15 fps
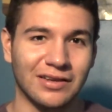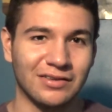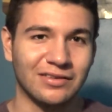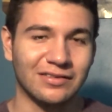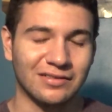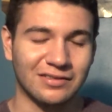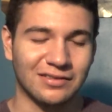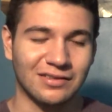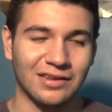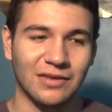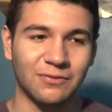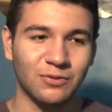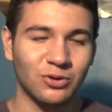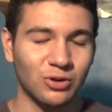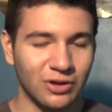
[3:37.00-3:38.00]
just
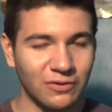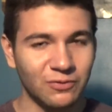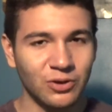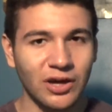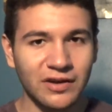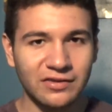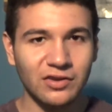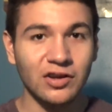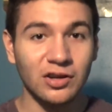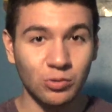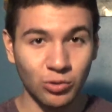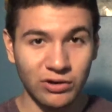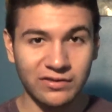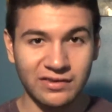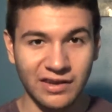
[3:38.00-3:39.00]
if you guys are
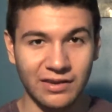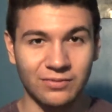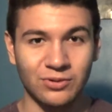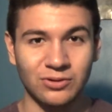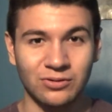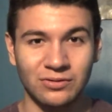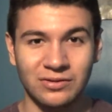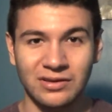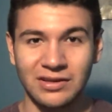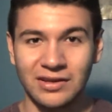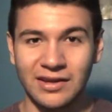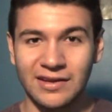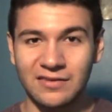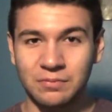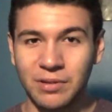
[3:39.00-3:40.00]
gonna work together,
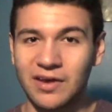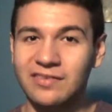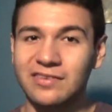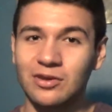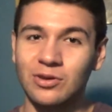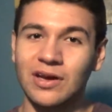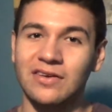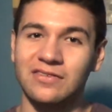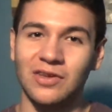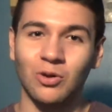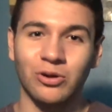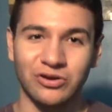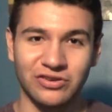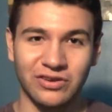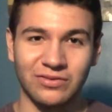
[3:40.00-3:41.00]
it's best that you guys know each